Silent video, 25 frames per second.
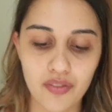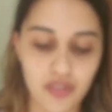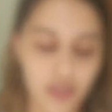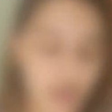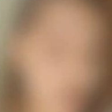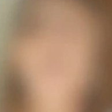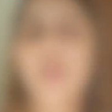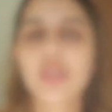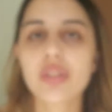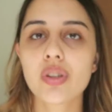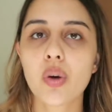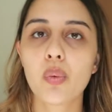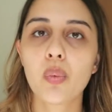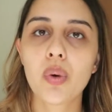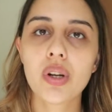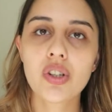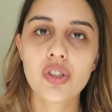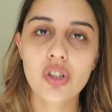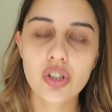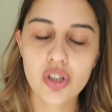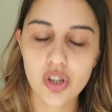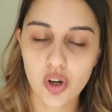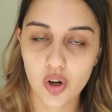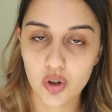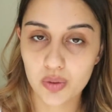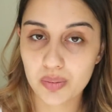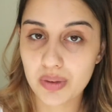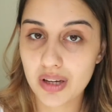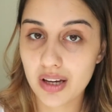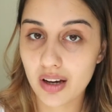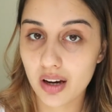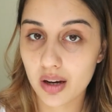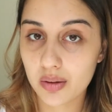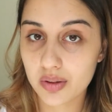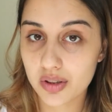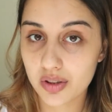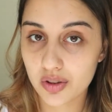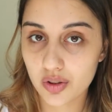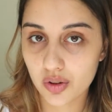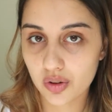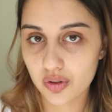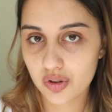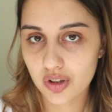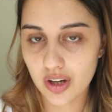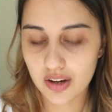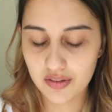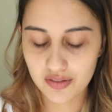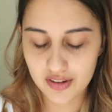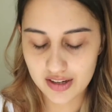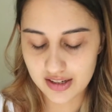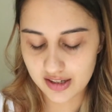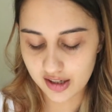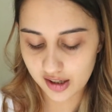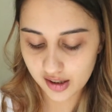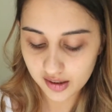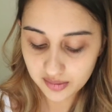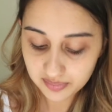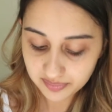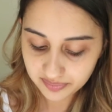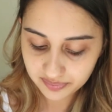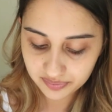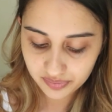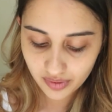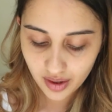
Of course, when she told me I was a Dolce Vita,